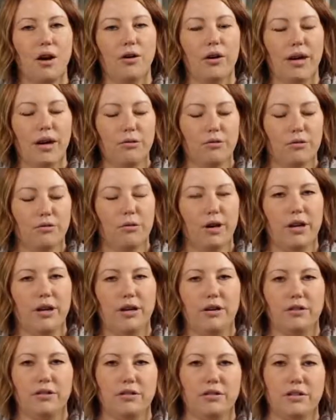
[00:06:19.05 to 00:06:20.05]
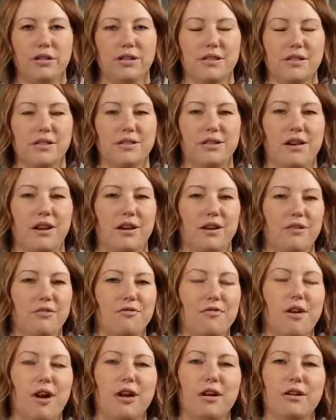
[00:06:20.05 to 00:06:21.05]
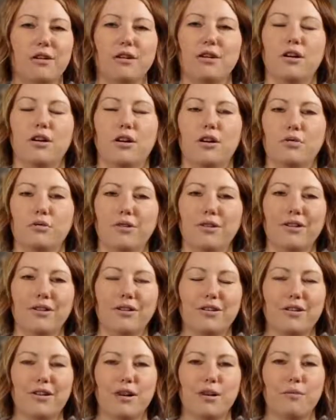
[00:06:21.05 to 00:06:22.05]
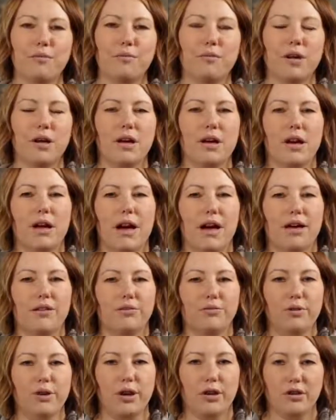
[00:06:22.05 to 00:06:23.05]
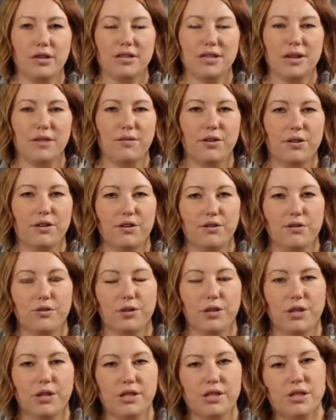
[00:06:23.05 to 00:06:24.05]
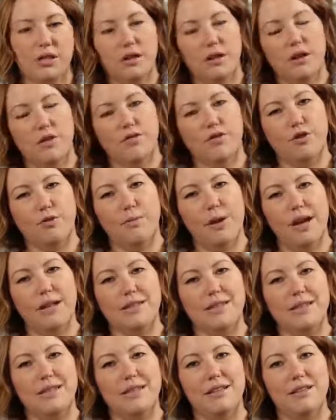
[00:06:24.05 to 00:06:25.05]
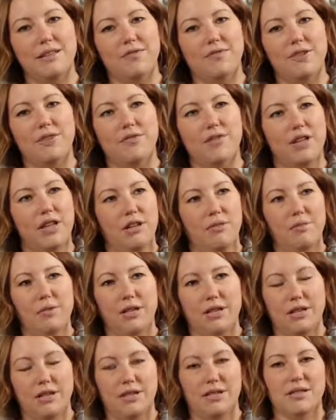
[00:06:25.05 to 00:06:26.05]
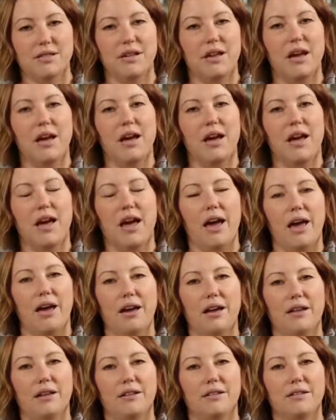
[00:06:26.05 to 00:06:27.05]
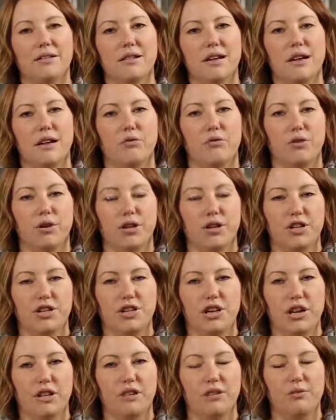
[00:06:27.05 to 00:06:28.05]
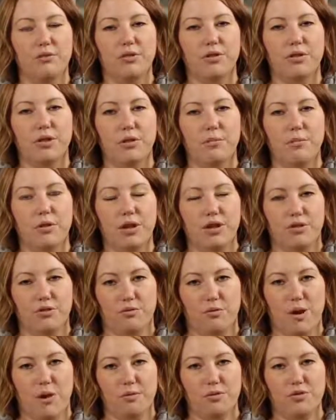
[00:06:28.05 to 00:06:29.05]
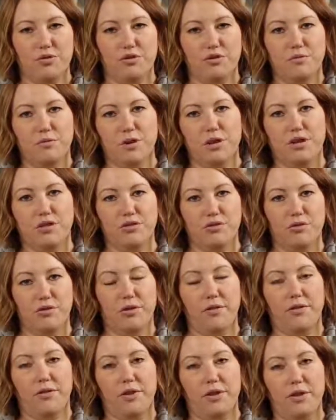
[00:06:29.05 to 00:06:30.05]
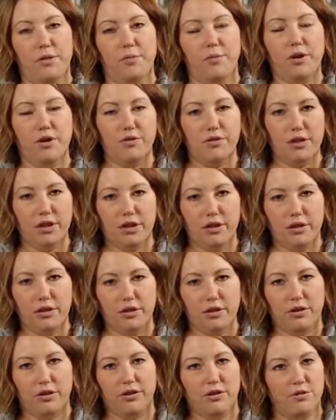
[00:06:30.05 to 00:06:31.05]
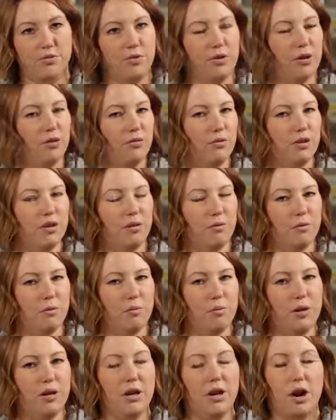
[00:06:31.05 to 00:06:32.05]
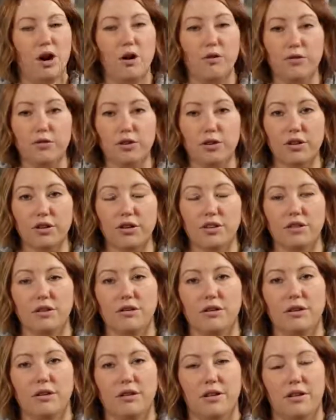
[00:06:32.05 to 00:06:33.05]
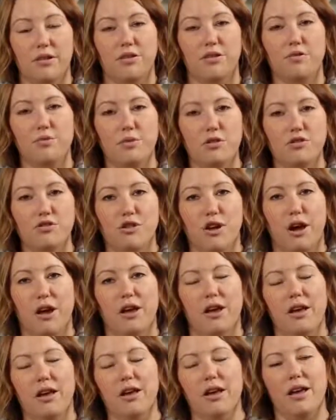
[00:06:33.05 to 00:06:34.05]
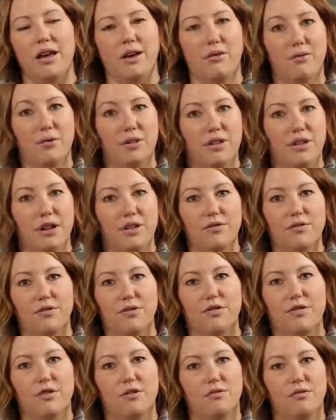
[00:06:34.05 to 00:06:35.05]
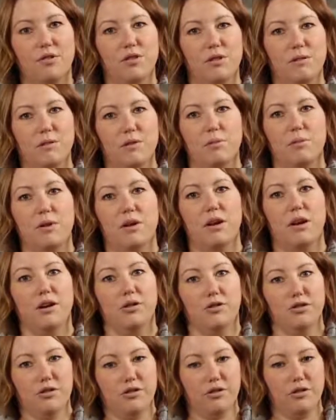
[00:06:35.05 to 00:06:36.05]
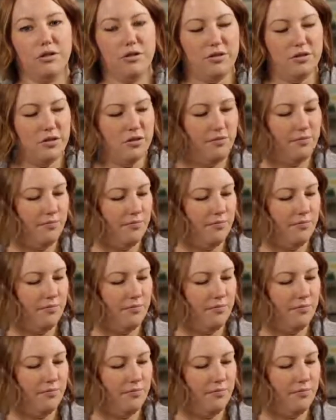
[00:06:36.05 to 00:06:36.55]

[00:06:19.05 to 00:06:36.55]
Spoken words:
Okay, we're ready to cook these in the air fryer. We're going to cook them at 370 degrees for about 10 to 15 minutes. And we're going to check it with a meat thermometer to make sure that they're perfectly cooked, because we don't want them to be overcooked, then they'll be dry. And we definitely don't want them to be undercooked.